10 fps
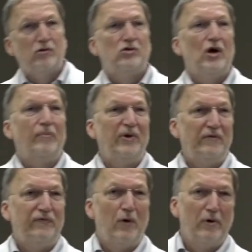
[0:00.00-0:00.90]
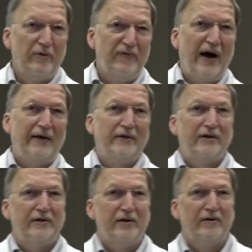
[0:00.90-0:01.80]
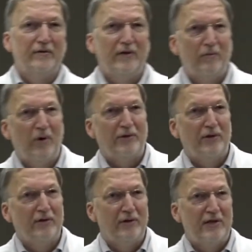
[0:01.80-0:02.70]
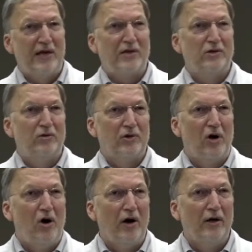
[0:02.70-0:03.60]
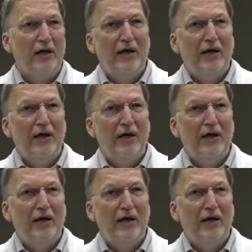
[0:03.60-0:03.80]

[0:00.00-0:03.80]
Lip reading: Jumping forward finally to what this has to do with the heart.